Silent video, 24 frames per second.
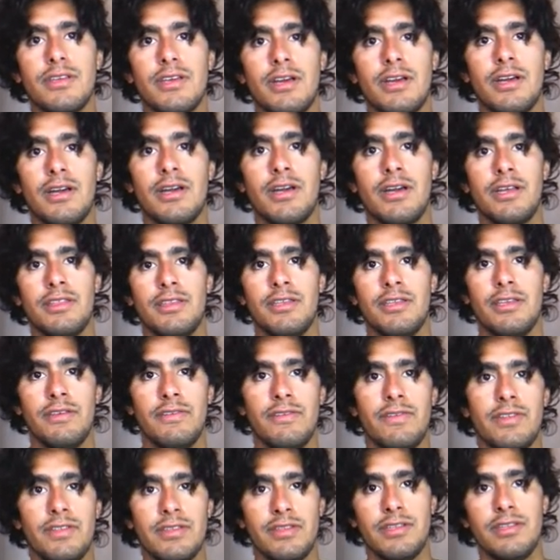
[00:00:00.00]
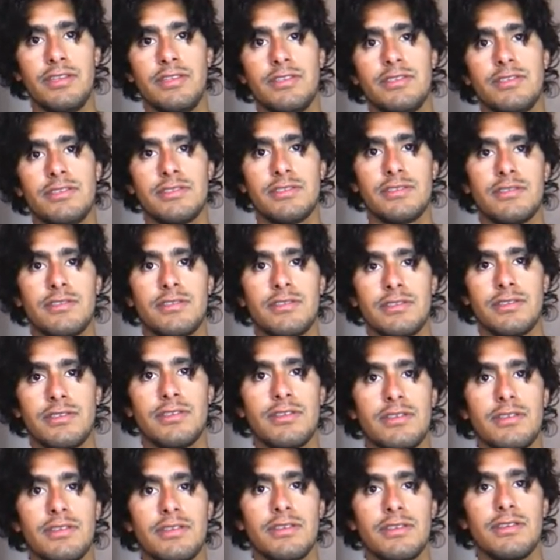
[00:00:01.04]
and even this
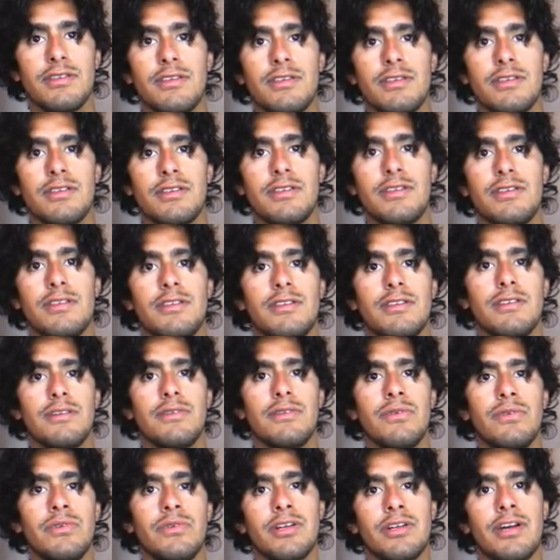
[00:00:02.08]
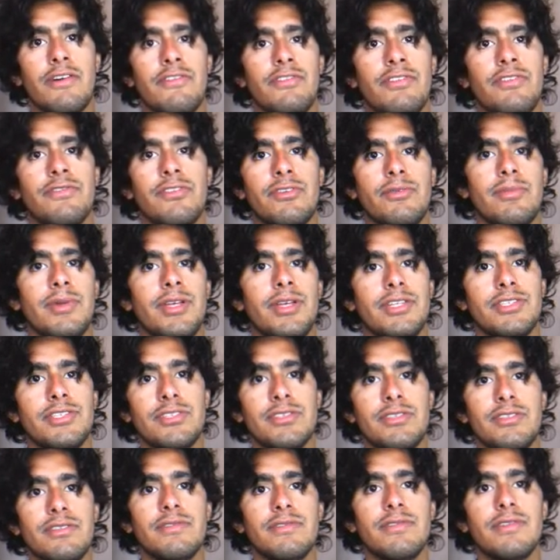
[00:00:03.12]
will have the
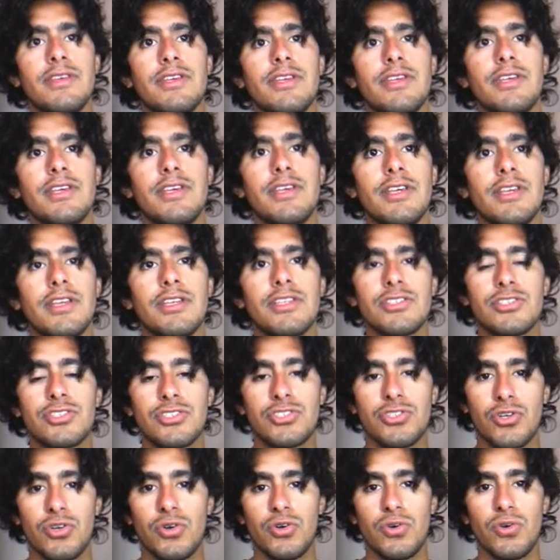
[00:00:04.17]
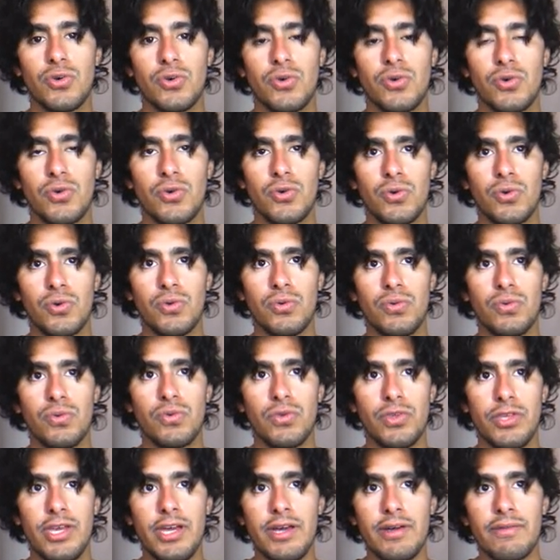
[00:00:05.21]
information. So
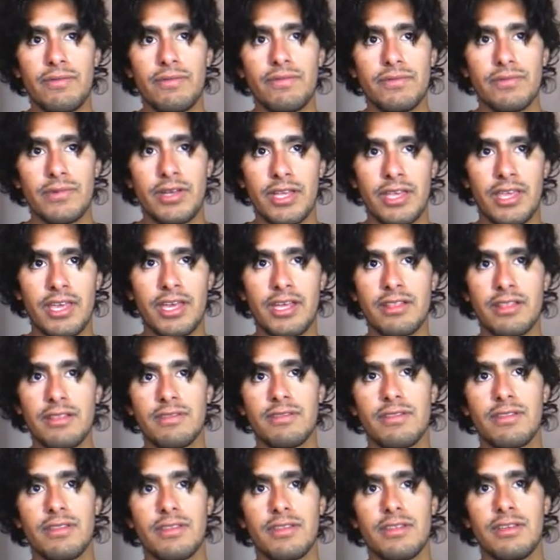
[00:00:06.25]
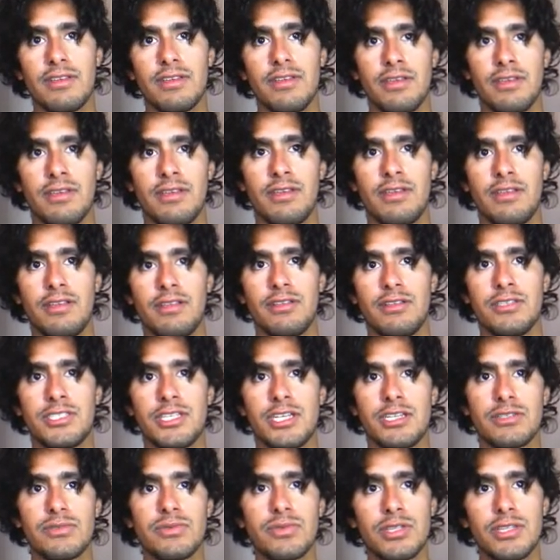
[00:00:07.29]
yeah, again,
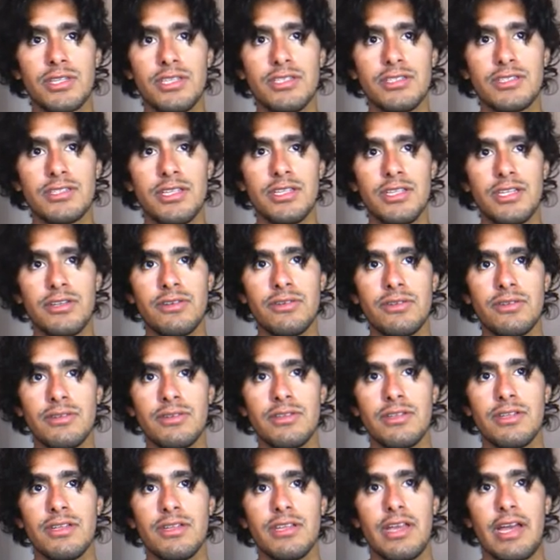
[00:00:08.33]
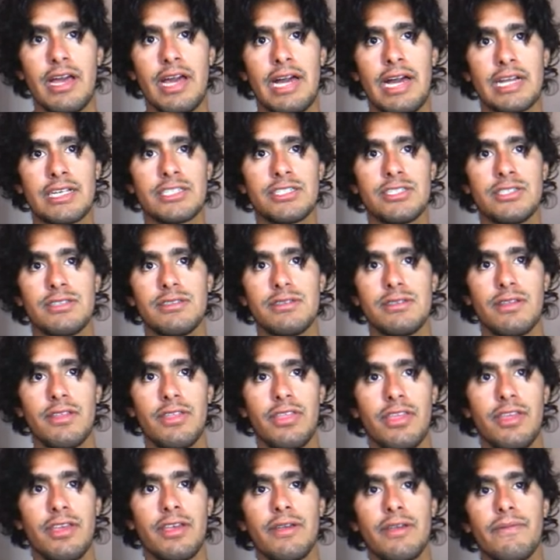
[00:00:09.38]
just with this little action
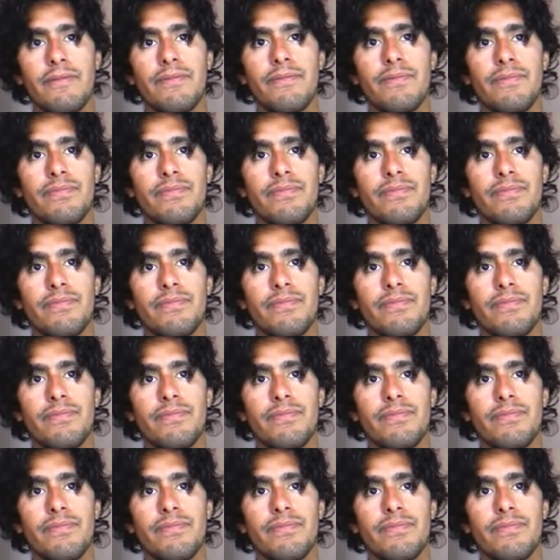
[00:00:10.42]
thing,